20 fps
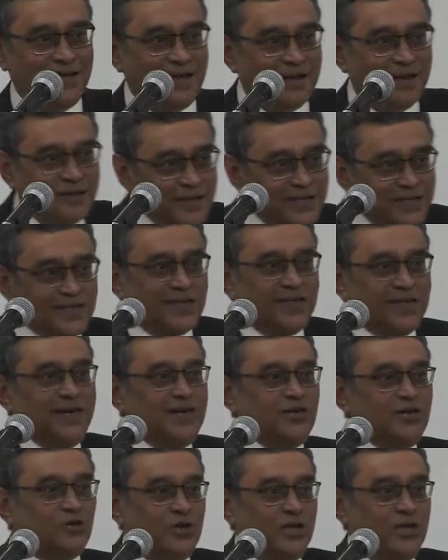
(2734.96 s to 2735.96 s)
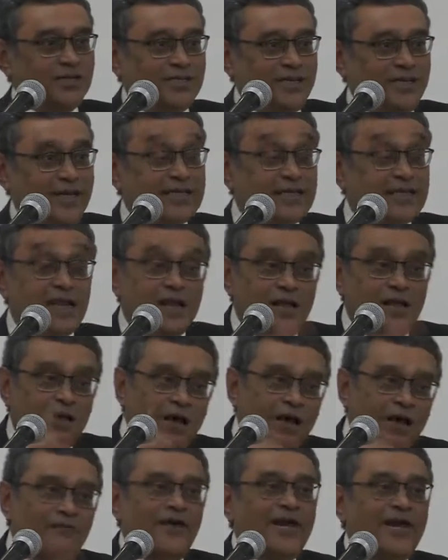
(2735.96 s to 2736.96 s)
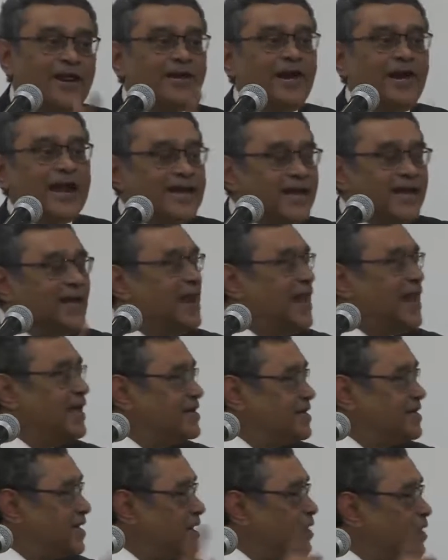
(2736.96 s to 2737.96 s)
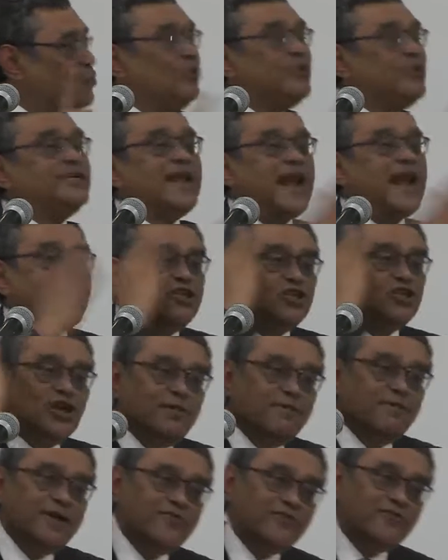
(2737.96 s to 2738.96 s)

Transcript: returning to the stage. A very radical idea which had actually been